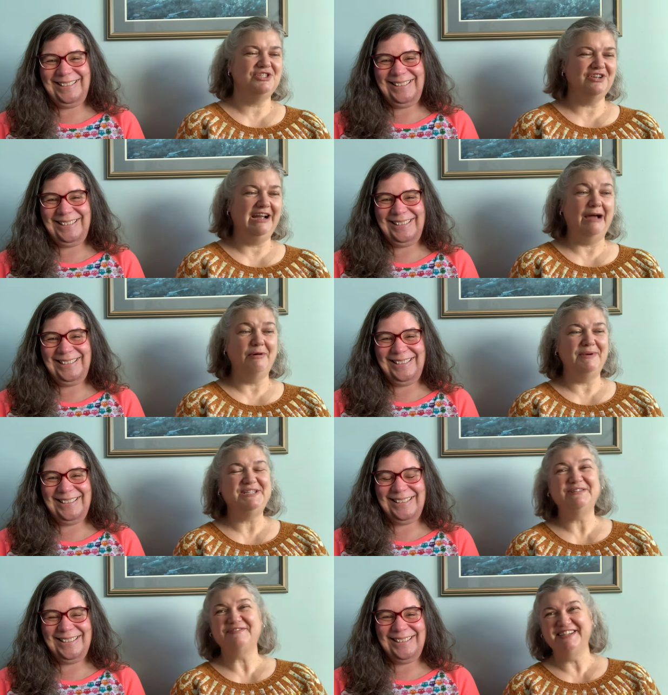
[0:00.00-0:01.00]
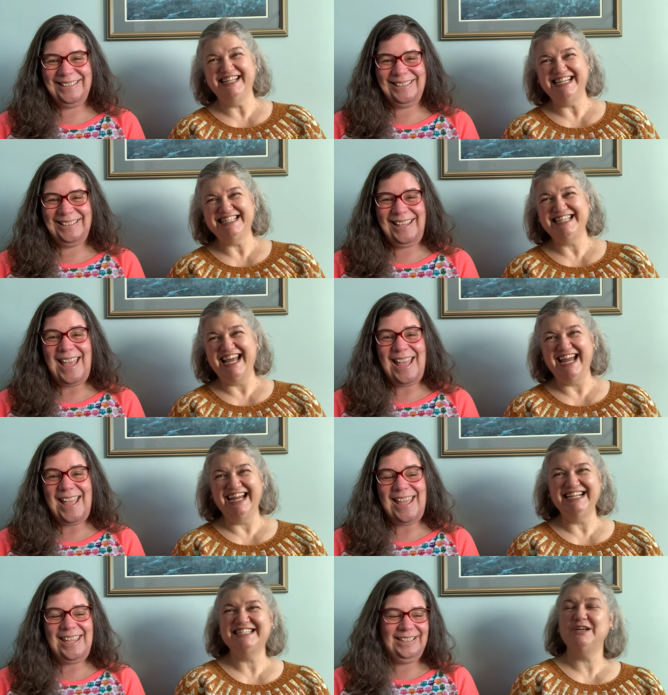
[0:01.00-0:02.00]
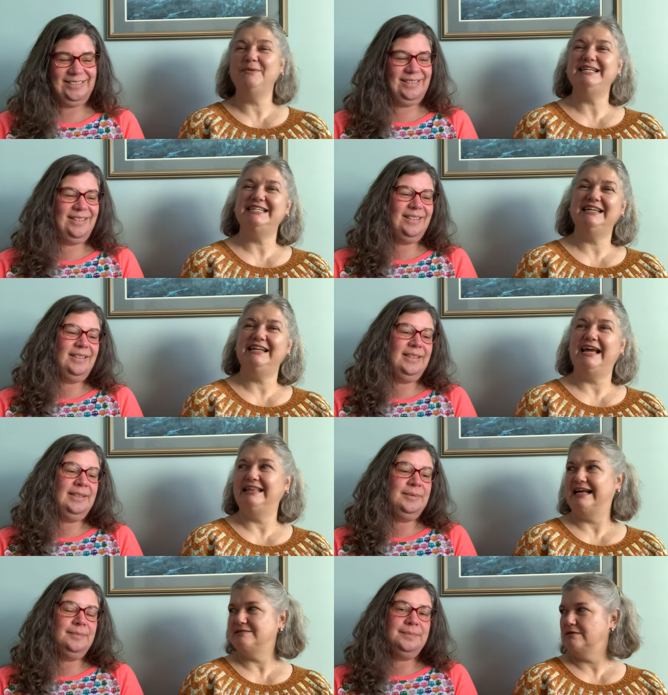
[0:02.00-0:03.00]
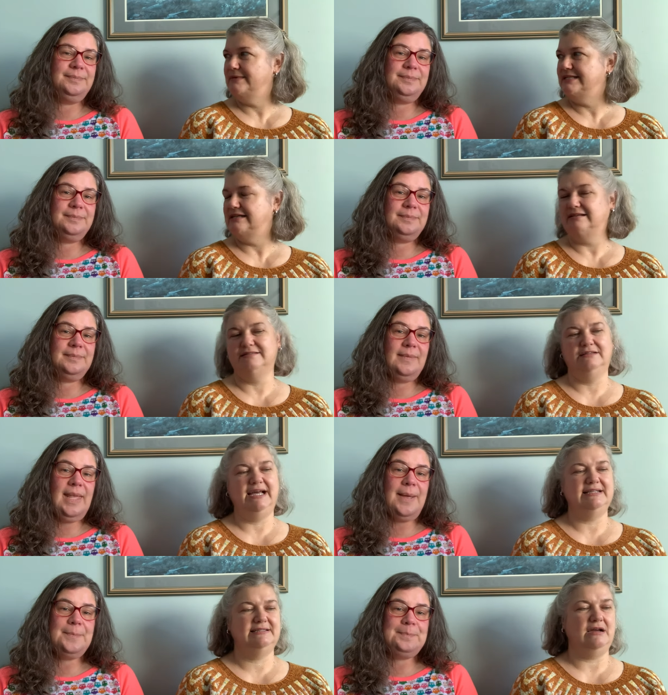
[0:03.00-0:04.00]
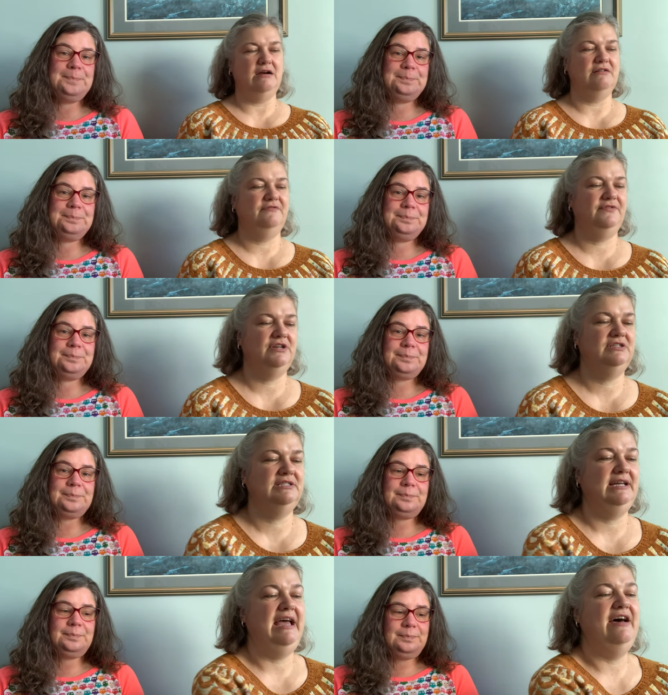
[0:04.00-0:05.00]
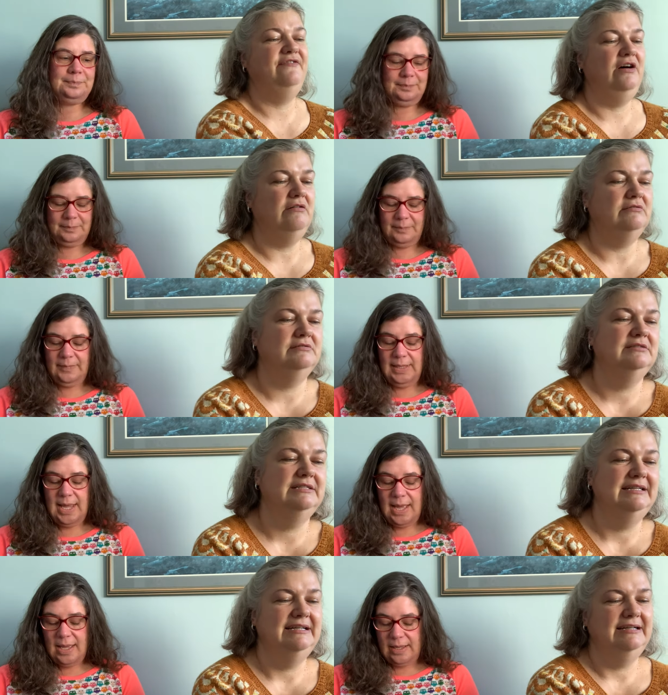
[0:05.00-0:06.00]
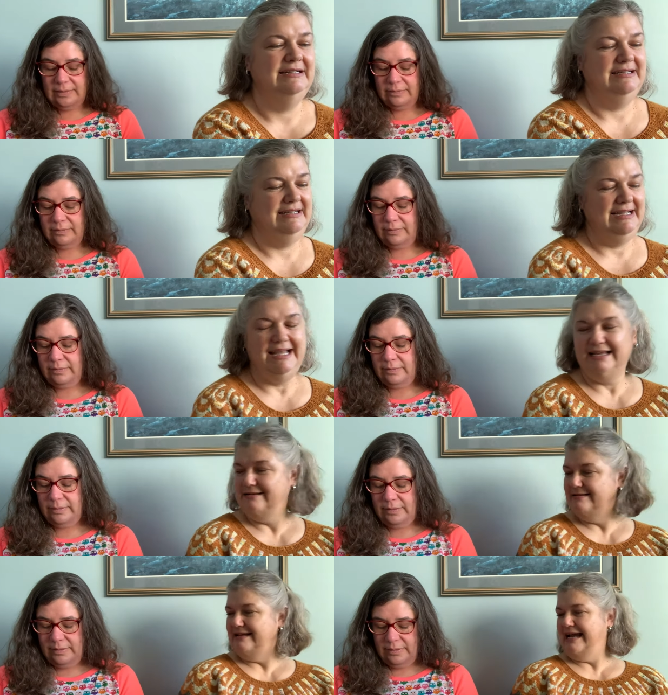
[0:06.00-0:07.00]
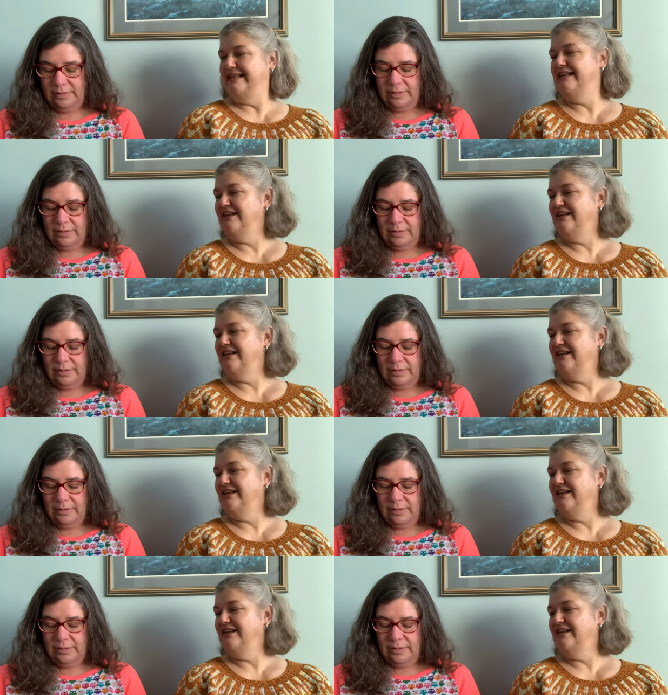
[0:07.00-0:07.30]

Speaker 1: so sure, how about we do it for this? Yay! So we did it and that's what we did. So that's yeah. our first FO. Yeah. And they